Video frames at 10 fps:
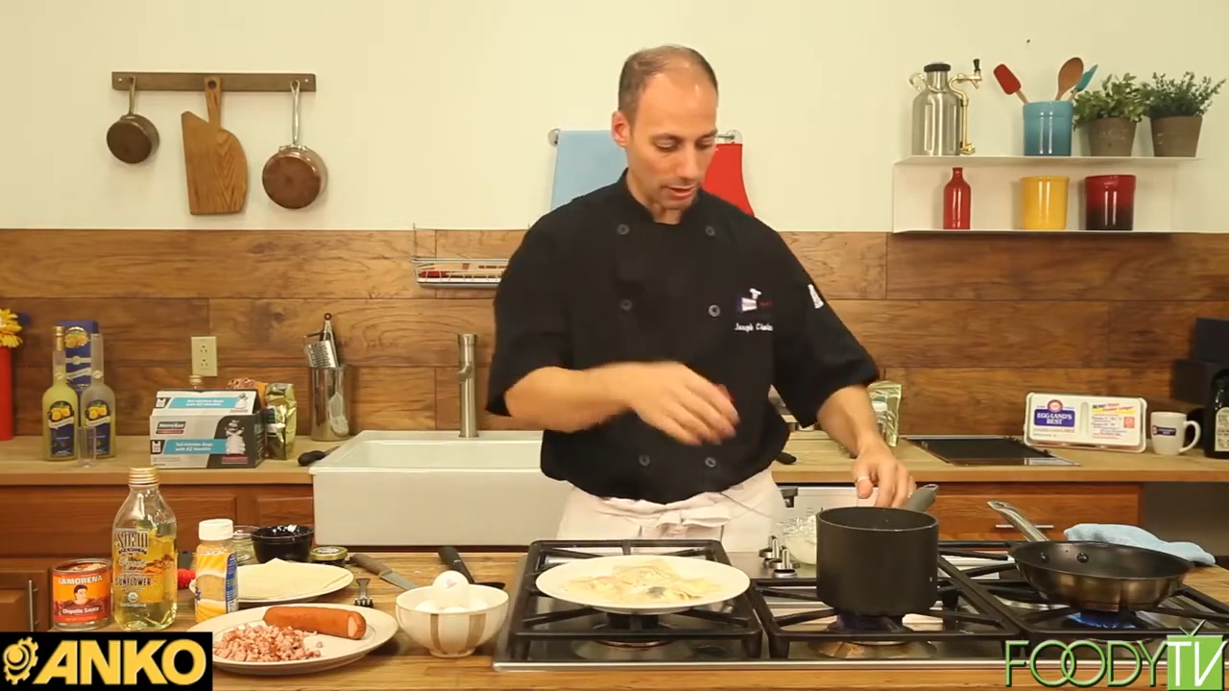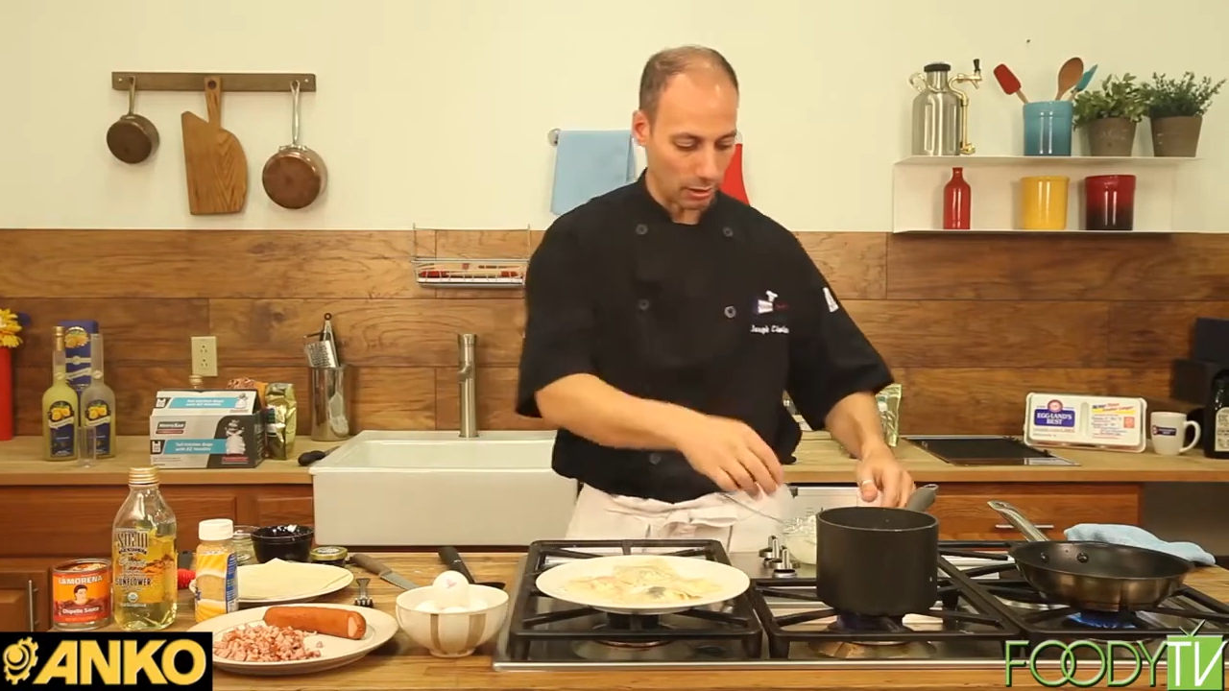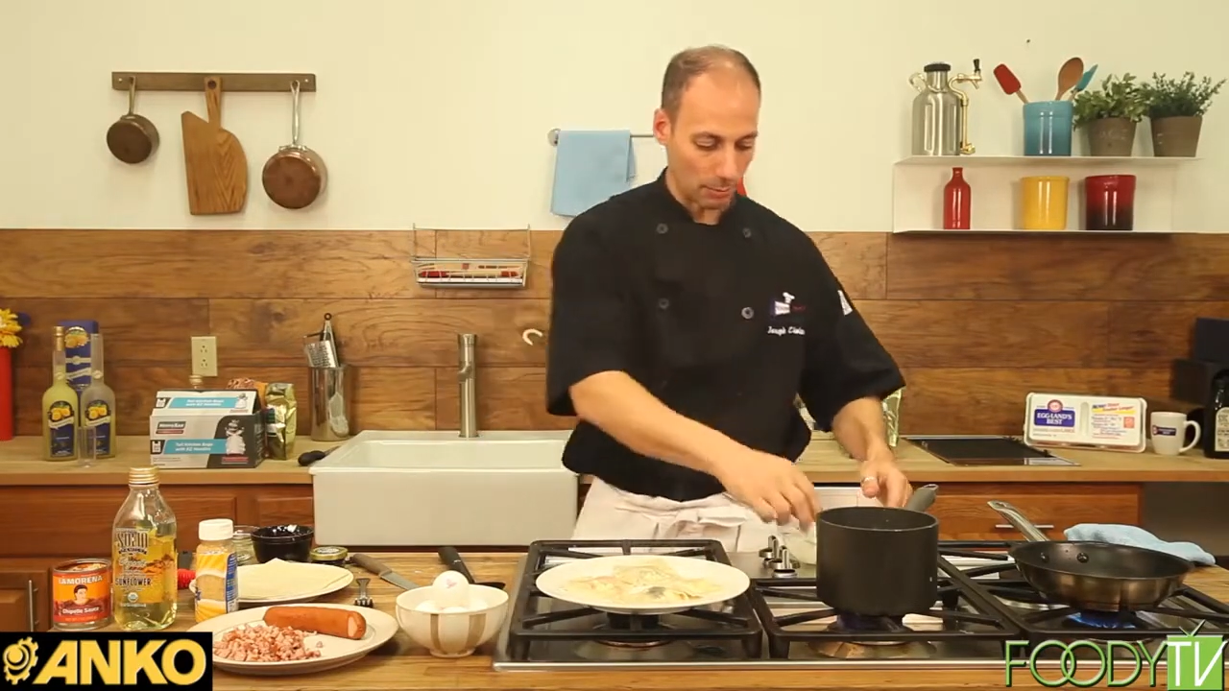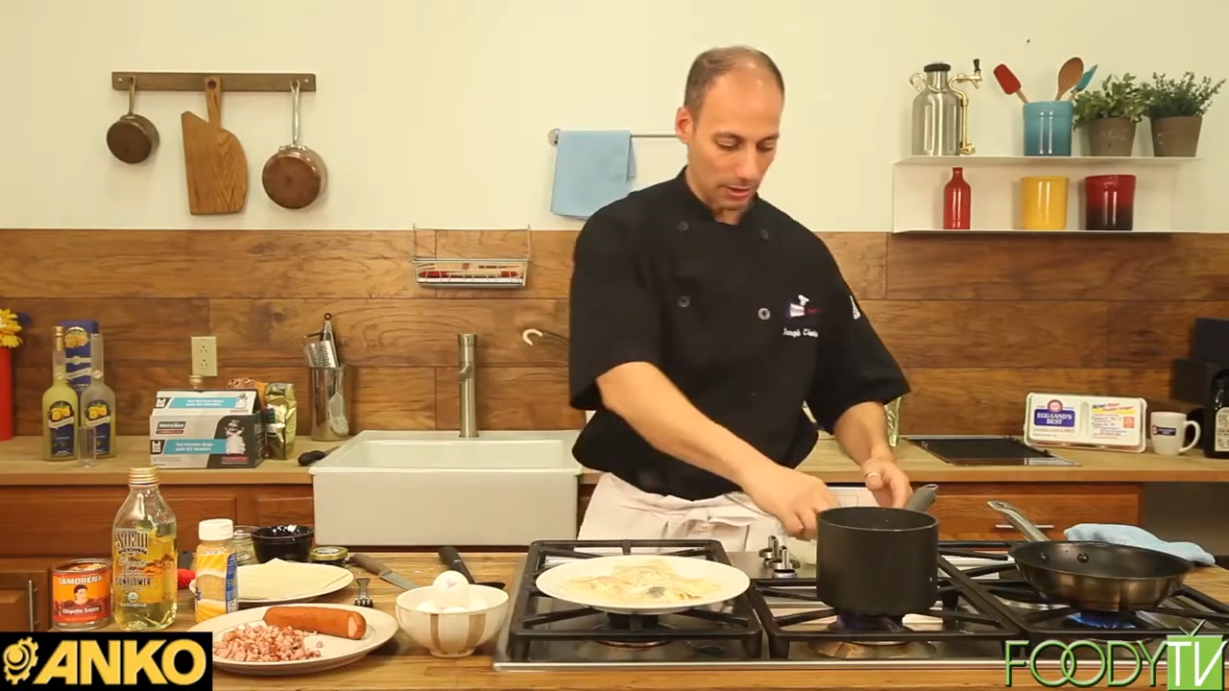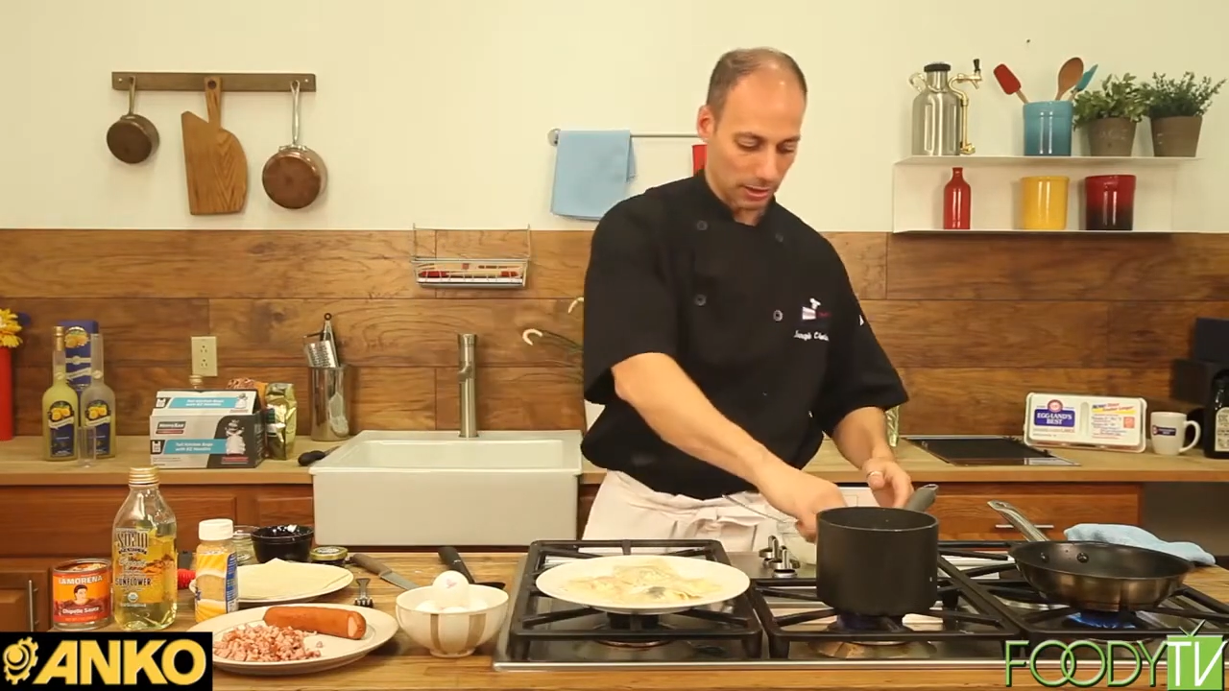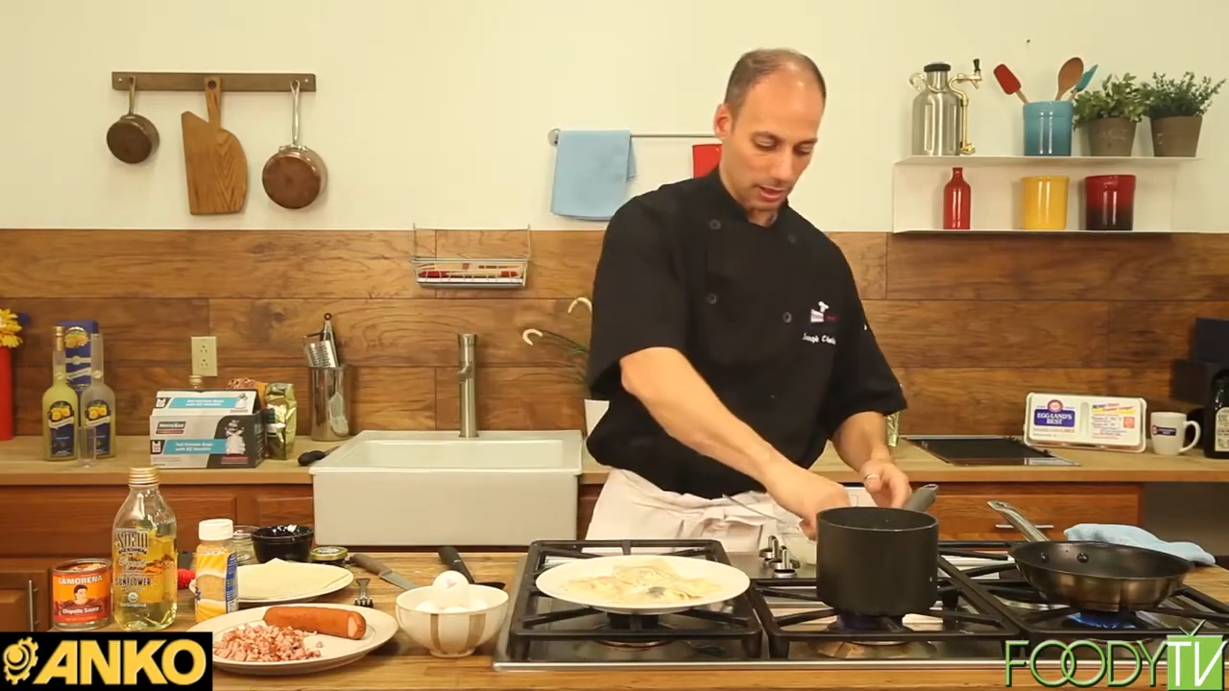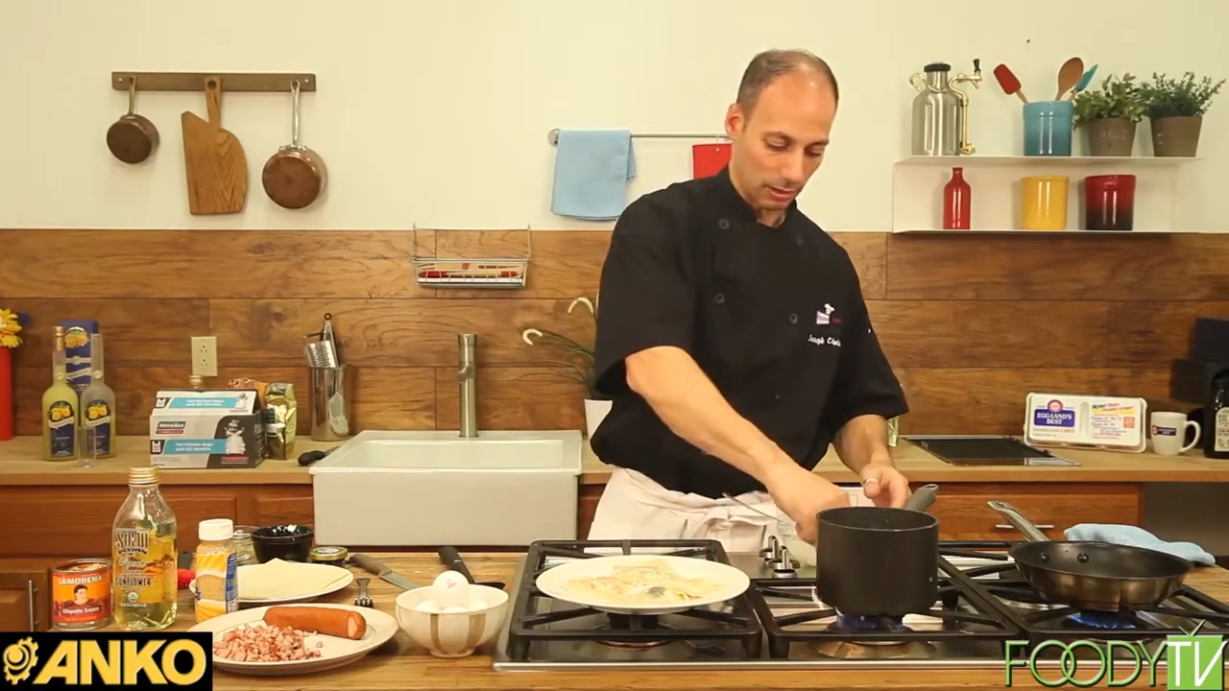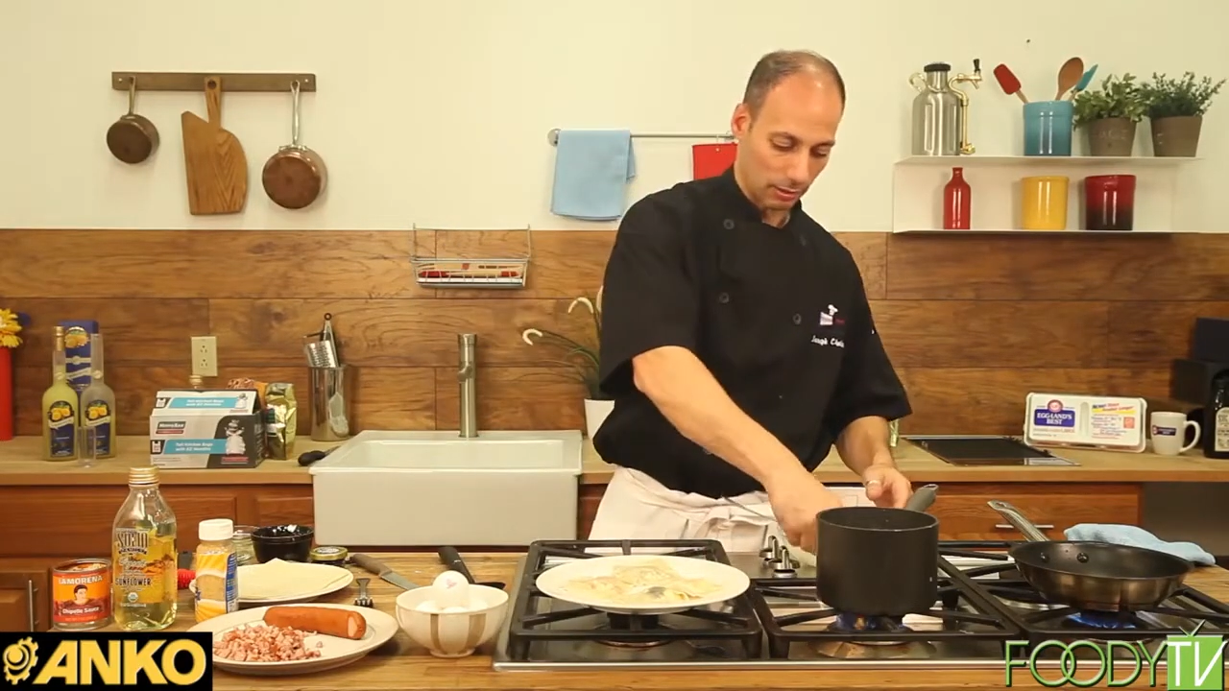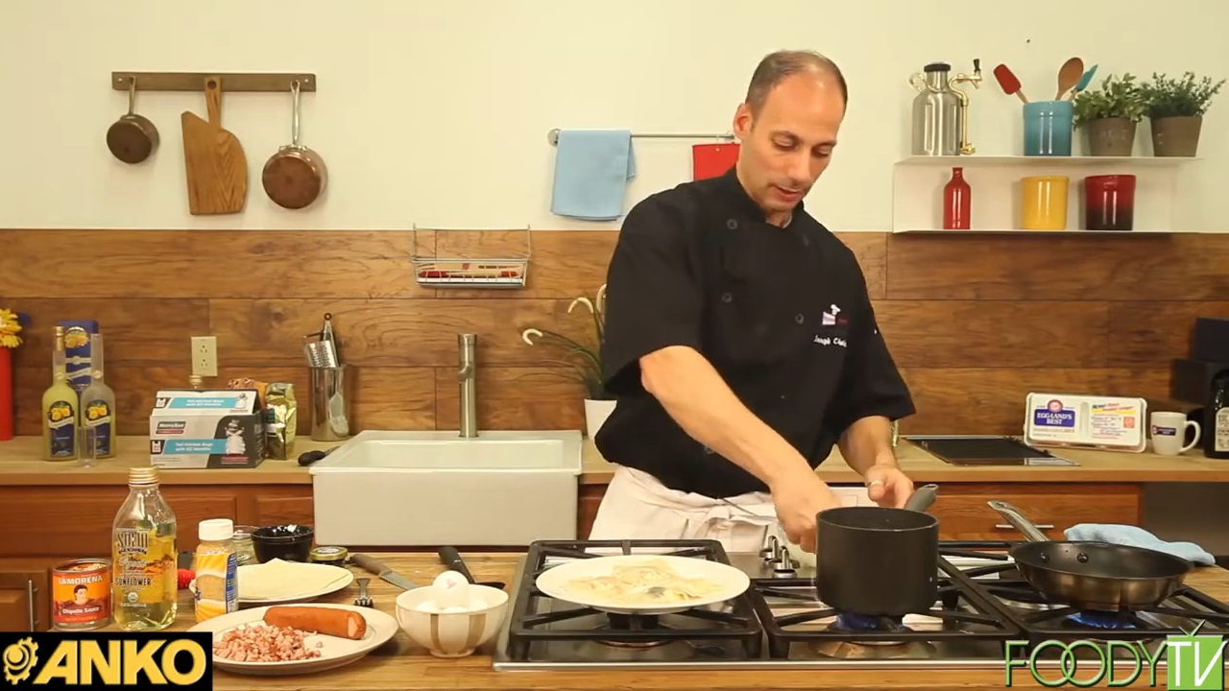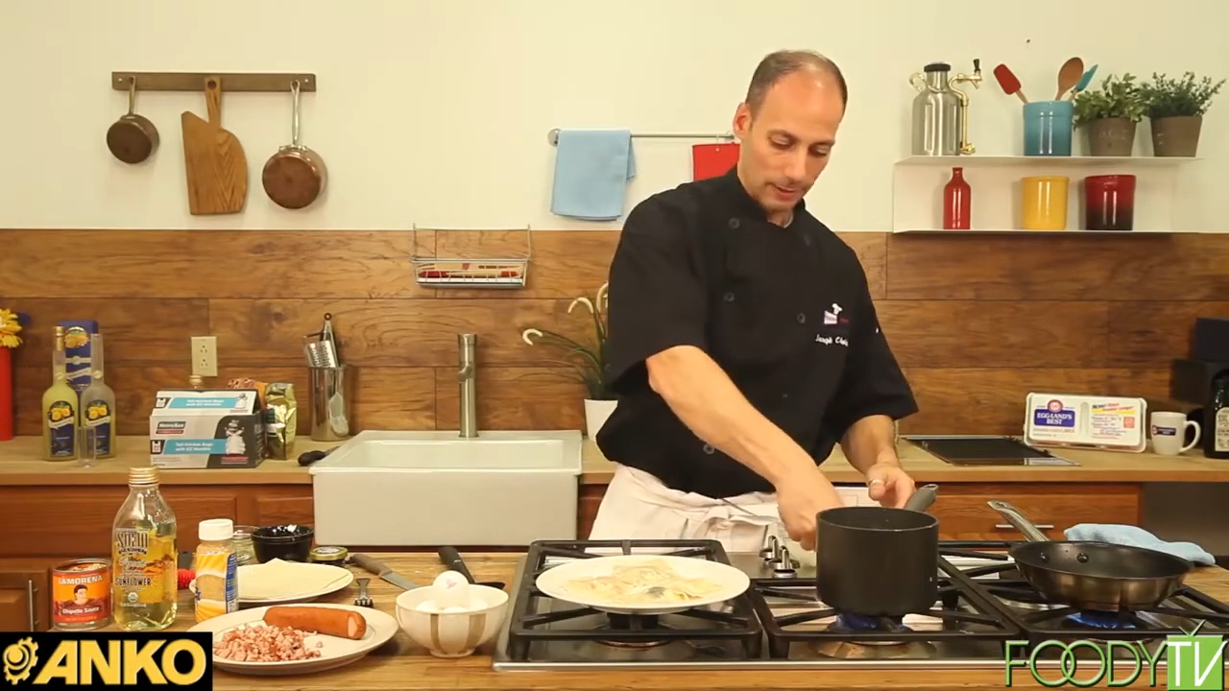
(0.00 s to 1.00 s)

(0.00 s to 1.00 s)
no big deal.